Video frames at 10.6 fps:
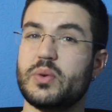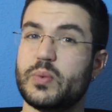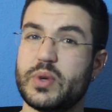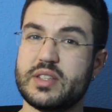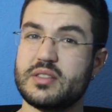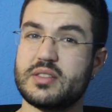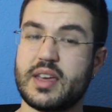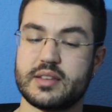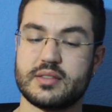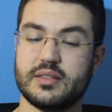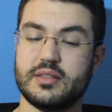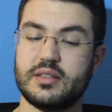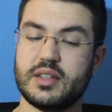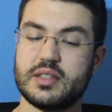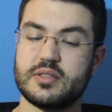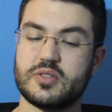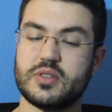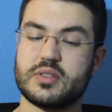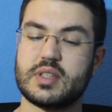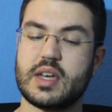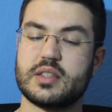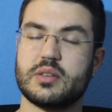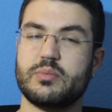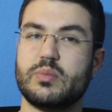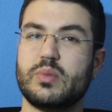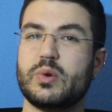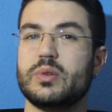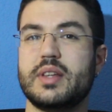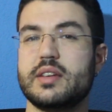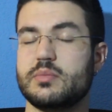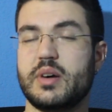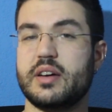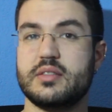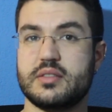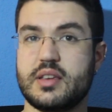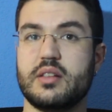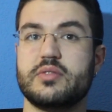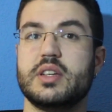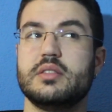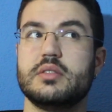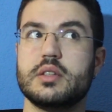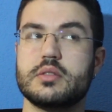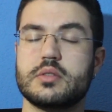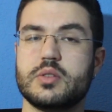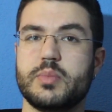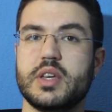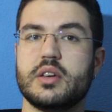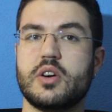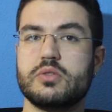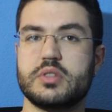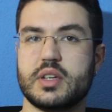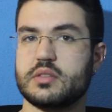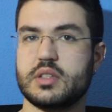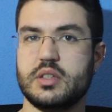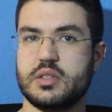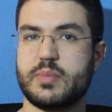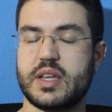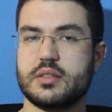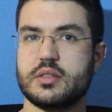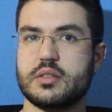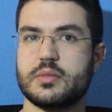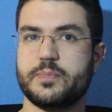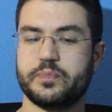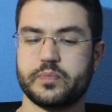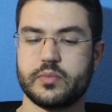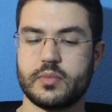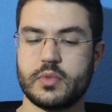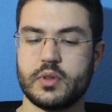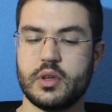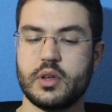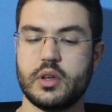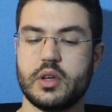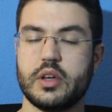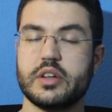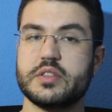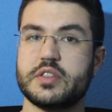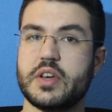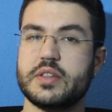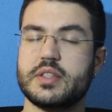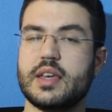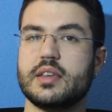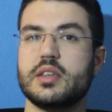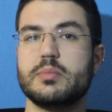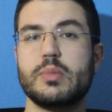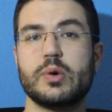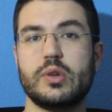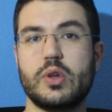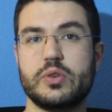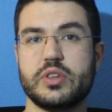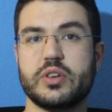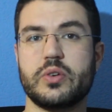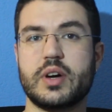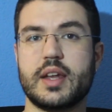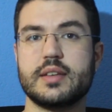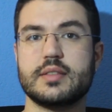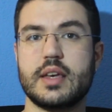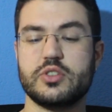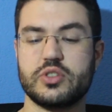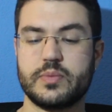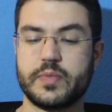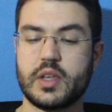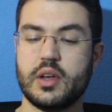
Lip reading: a written text needs to stand more or less by itself. It needs to be context independent. Turn-taking monologic organization.